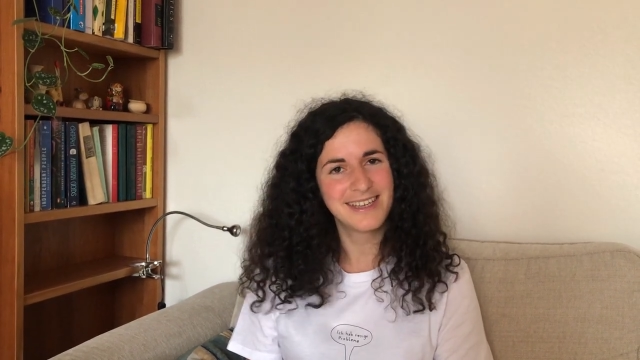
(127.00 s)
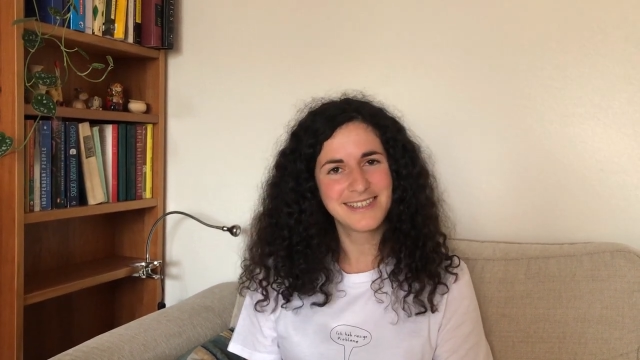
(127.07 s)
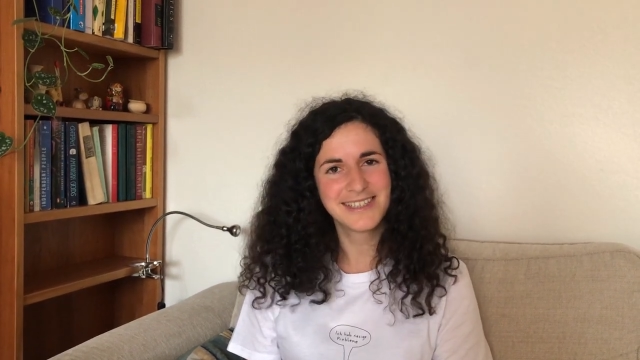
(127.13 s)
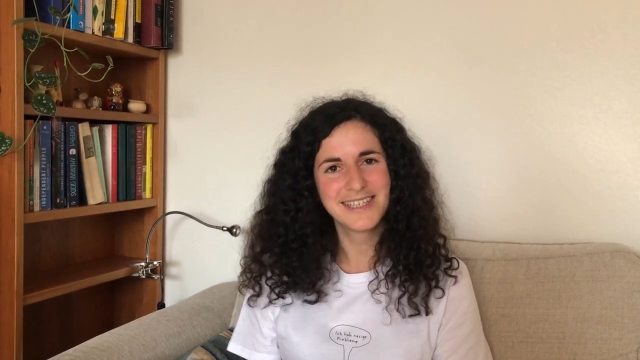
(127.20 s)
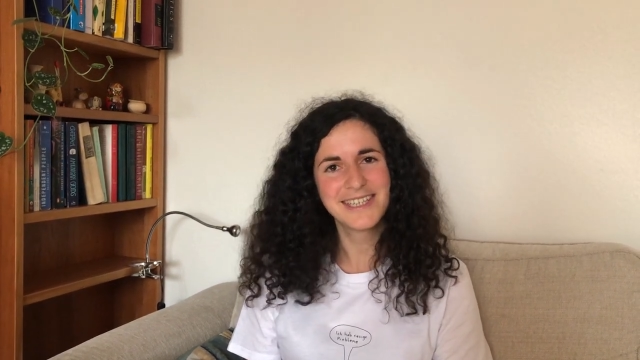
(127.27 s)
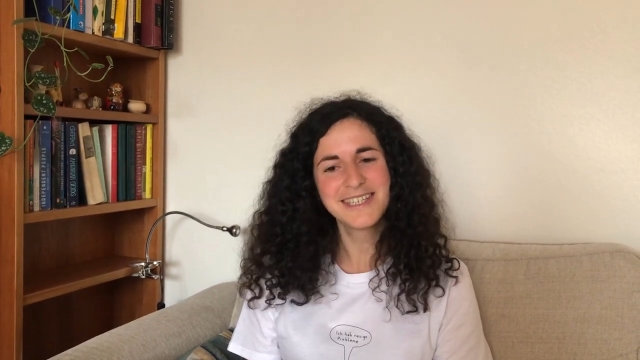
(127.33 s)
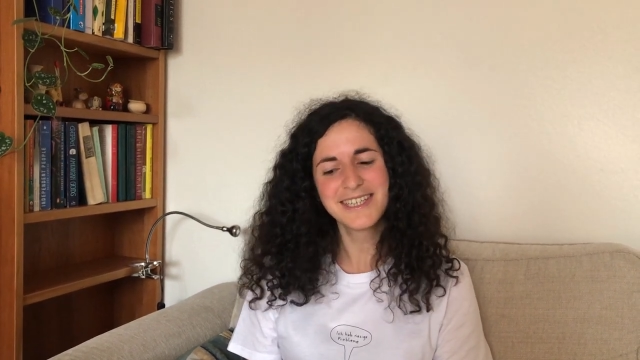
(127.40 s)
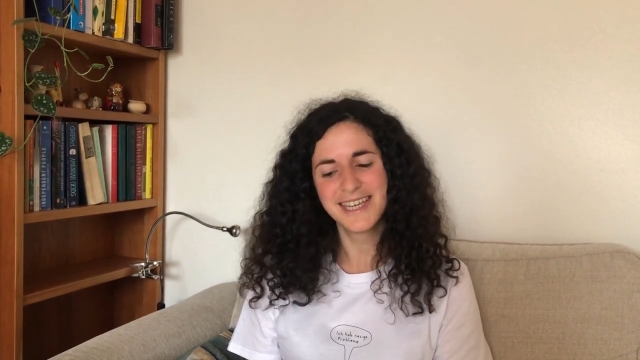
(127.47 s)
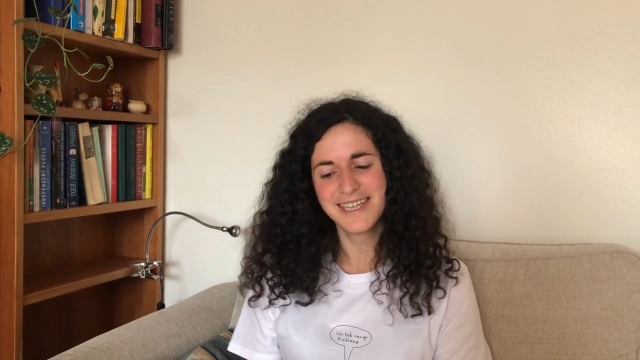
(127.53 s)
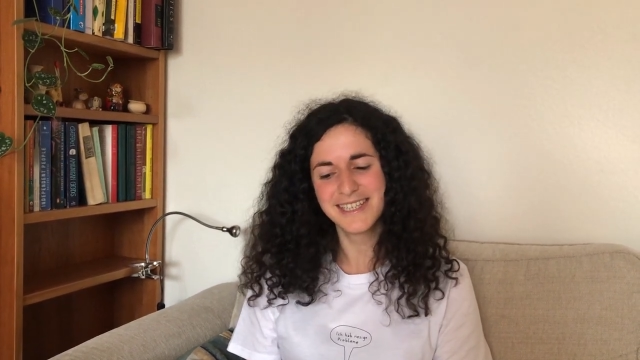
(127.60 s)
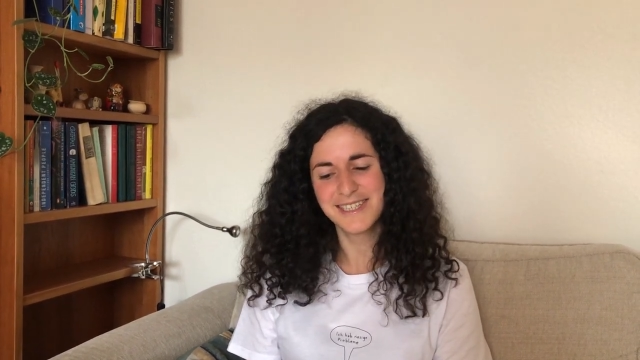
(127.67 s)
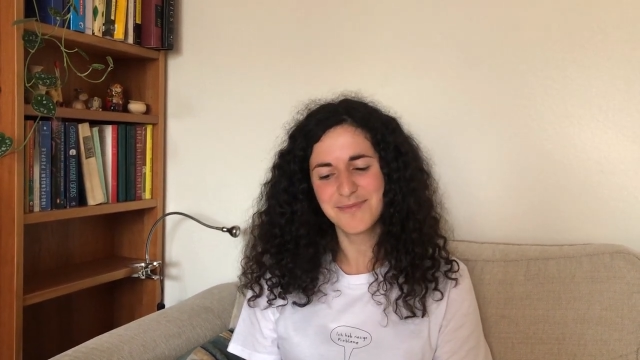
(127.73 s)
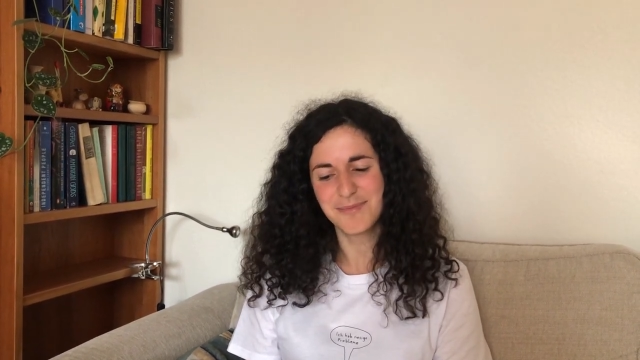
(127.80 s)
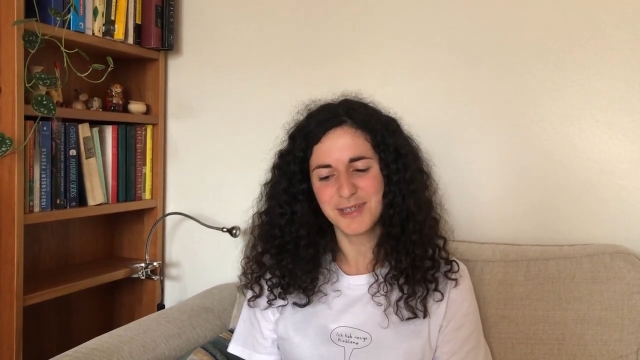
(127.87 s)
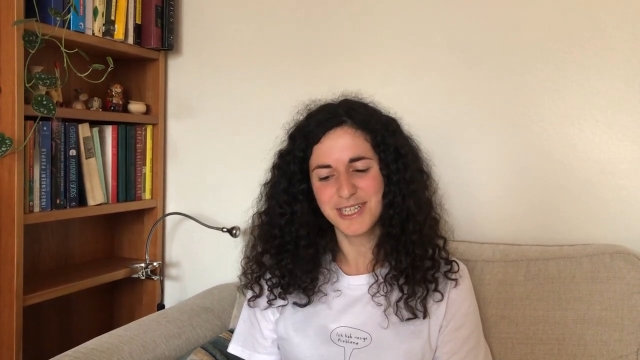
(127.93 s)
As a
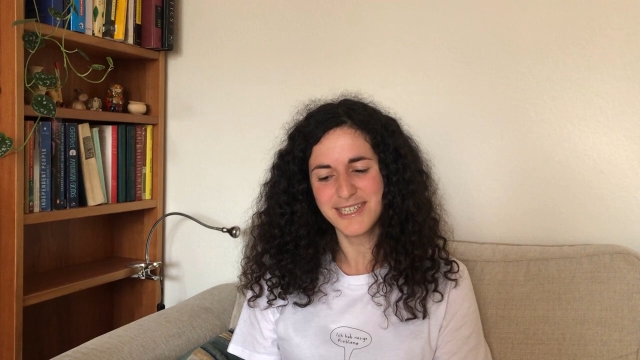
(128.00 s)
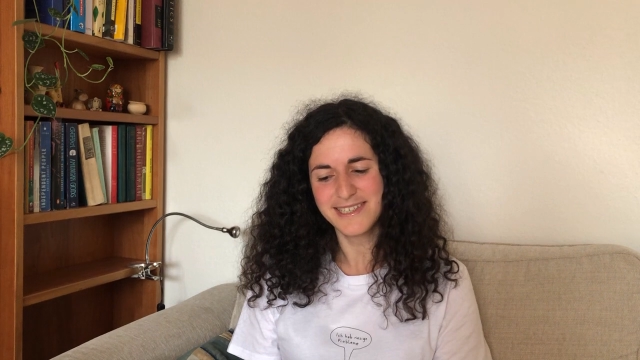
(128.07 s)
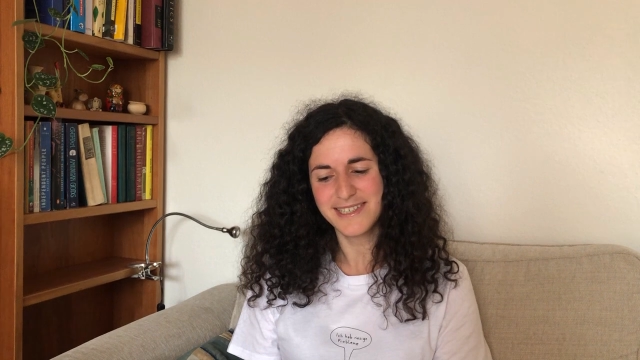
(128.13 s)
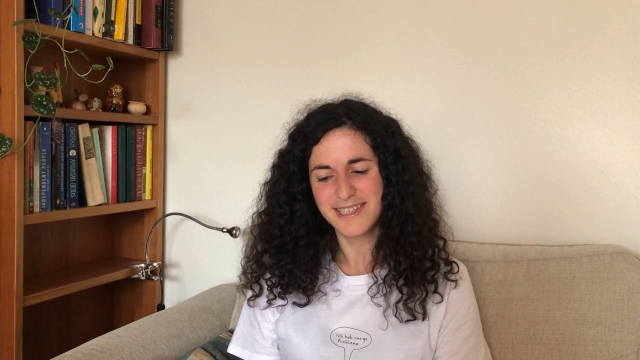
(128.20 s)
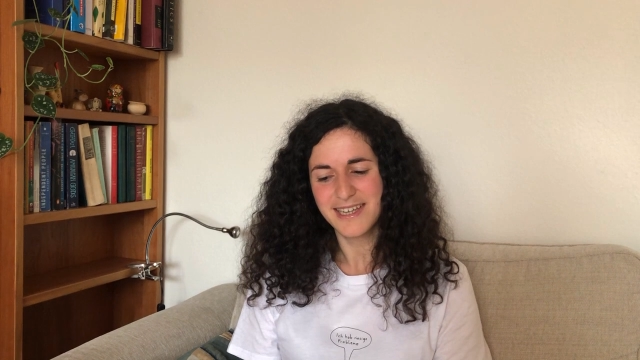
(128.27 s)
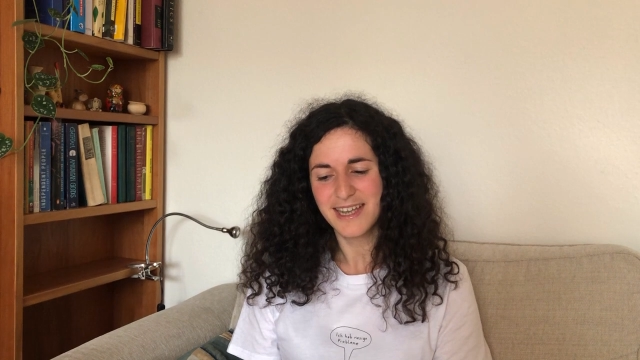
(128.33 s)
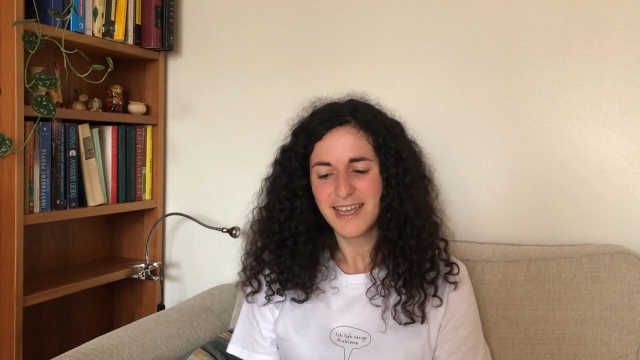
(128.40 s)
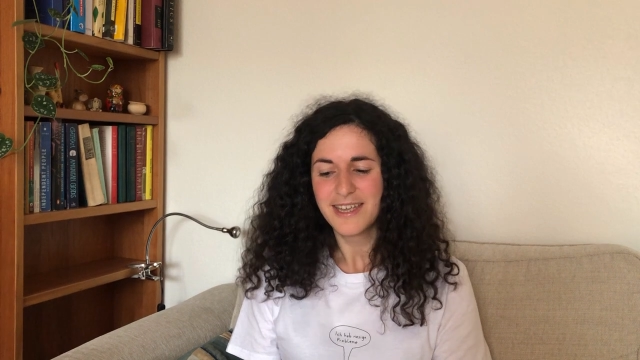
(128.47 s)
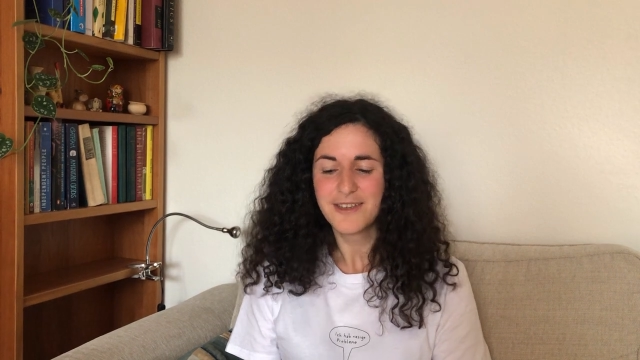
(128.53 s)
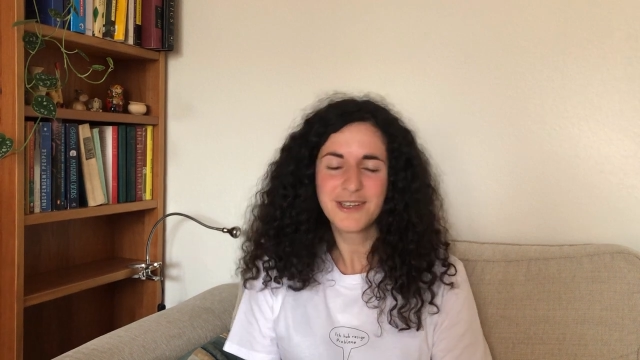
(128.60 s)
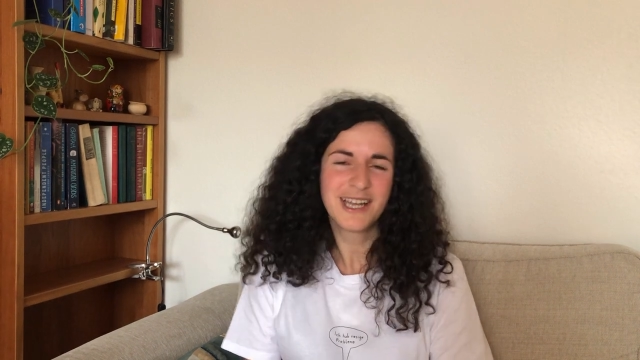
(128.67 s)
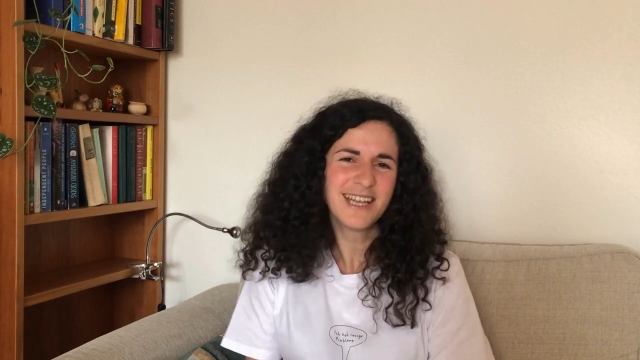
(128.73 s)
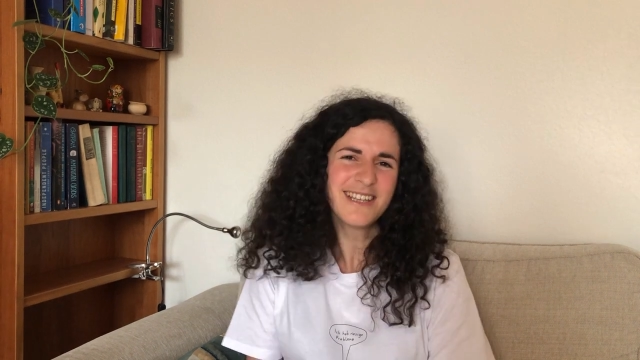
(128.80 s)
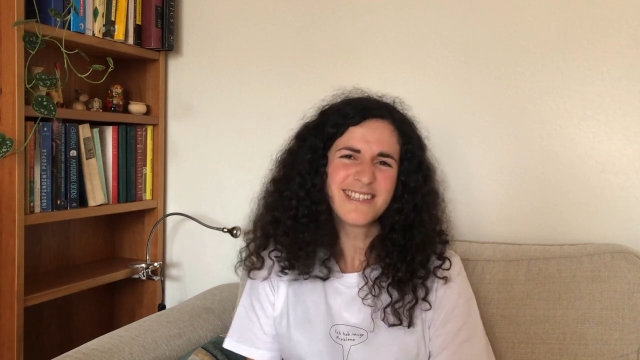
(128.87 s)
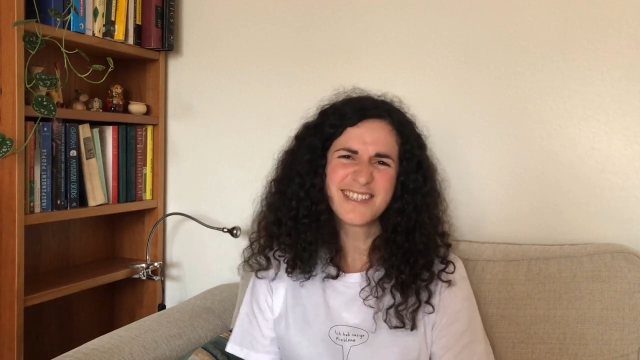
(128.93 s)
dedicated priest,
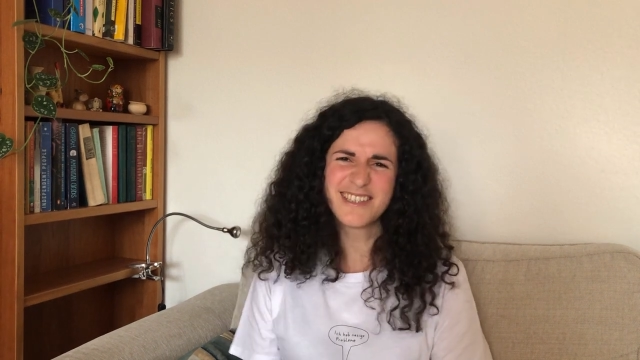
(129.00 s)
you can